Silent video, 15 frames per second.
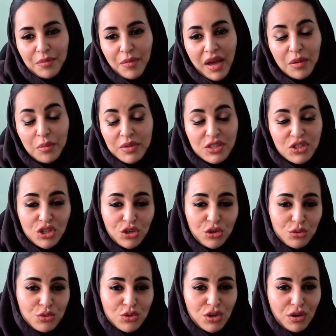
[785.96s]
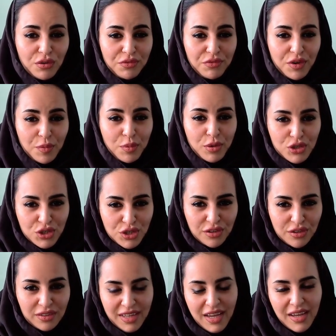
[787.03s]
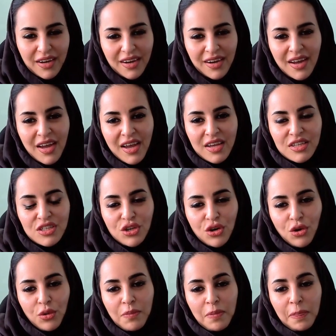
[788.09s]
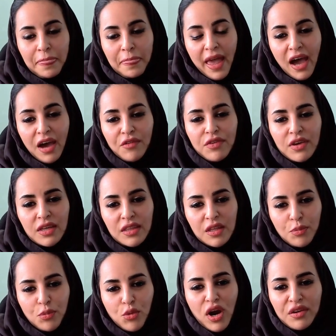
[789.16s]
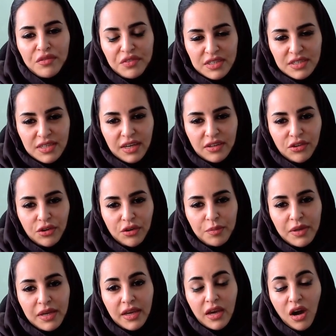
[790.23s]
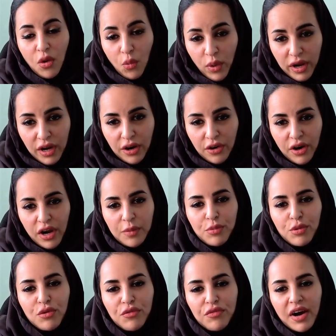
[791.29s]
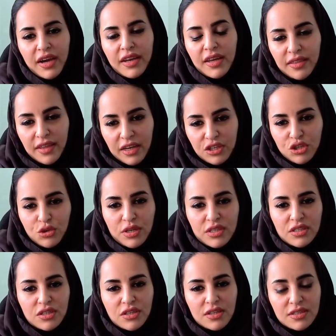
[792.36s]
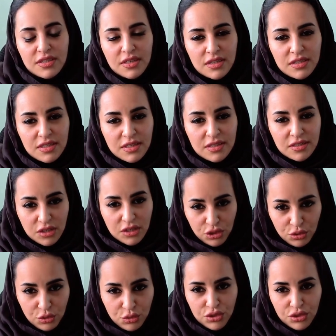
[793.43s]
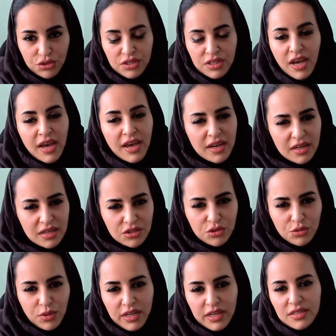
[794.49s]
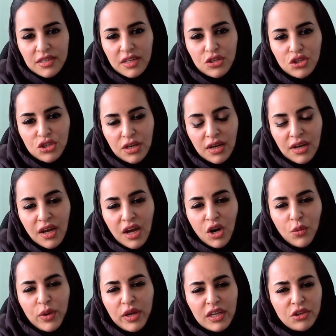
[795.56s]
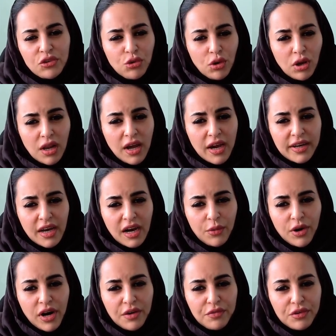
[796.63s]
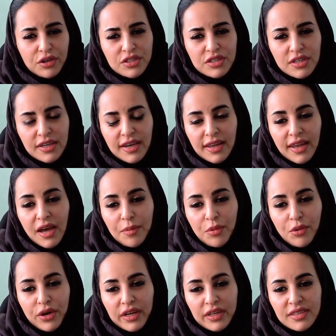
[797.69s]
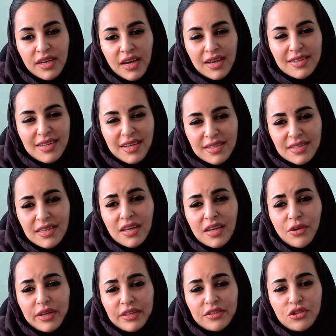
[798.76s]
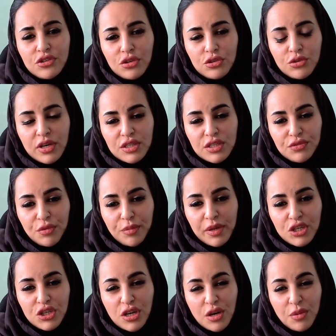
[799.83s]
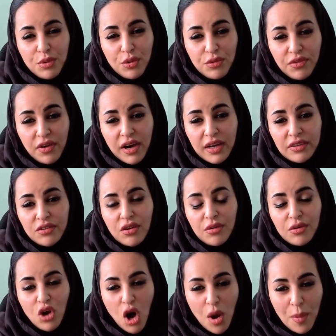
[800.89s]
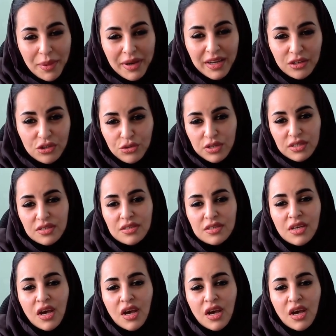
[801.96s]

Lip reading: misuse of personal data. So having the private sector being aware and providing that trust to the citizens and users is really essential. We need to align our efforts and collaborate to accelerate digital transformation and provide common interests